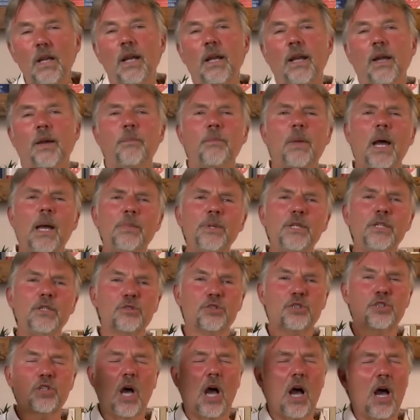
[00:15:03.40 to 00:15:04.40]
Maybe you
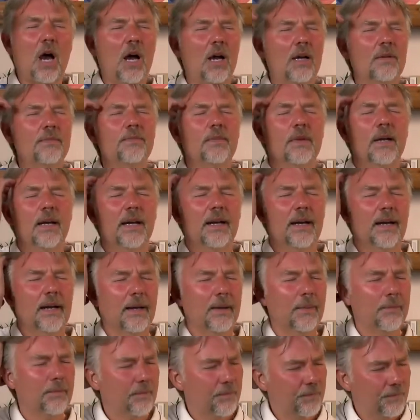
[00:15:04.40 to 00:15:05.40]
saw
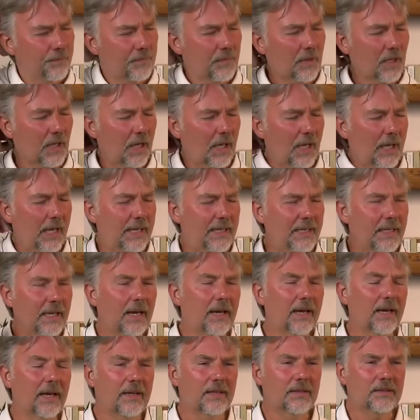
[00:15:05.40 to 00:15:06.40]

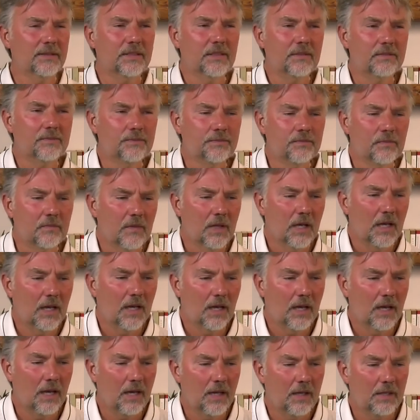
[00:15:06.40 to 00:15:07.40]
a
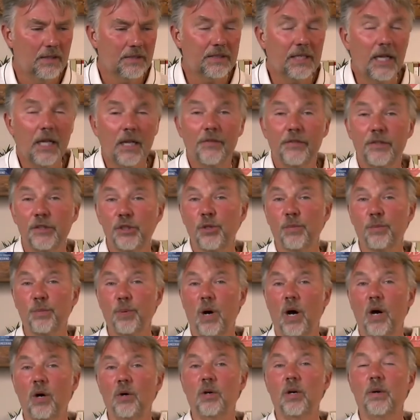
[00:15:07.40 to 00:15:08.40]
television
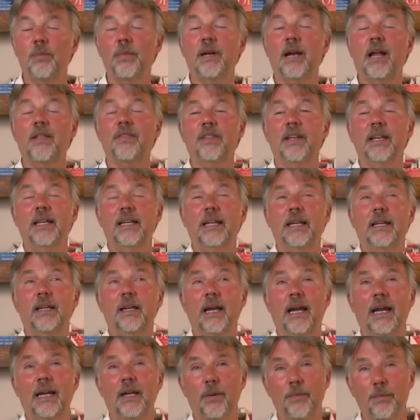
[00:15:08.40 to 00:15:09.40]
program, and I think,
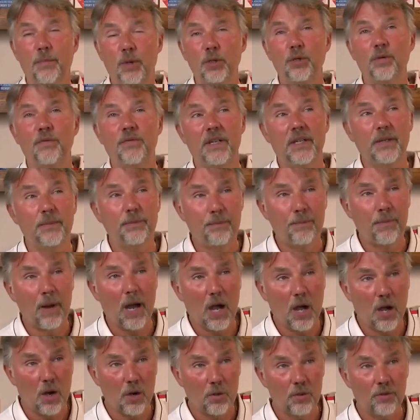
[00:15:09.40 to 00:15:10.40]
and a movie
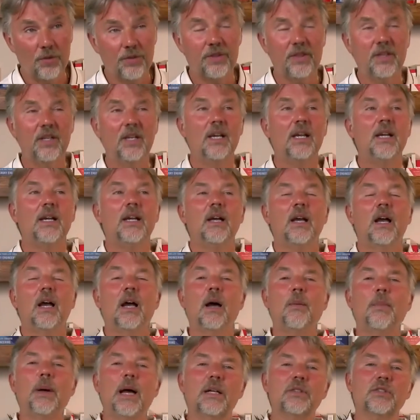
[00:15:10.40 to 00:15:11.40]
both,
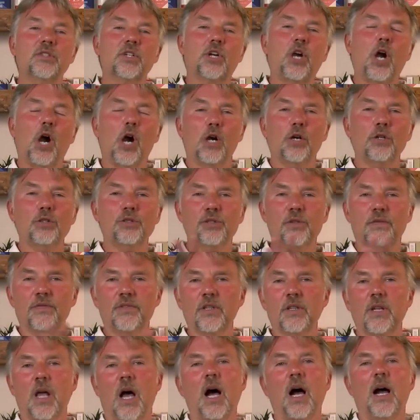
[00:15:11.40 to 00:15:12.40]
about the curse of the
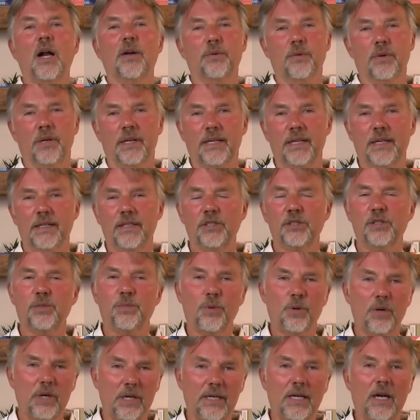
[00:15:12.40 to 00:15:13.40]
lottery. And it's a
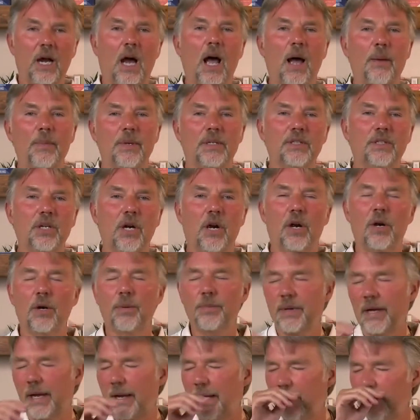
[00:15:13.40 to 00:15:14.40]
pretty common term
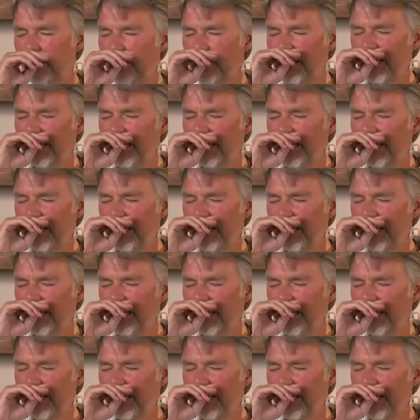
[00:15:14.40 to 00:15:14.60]
now.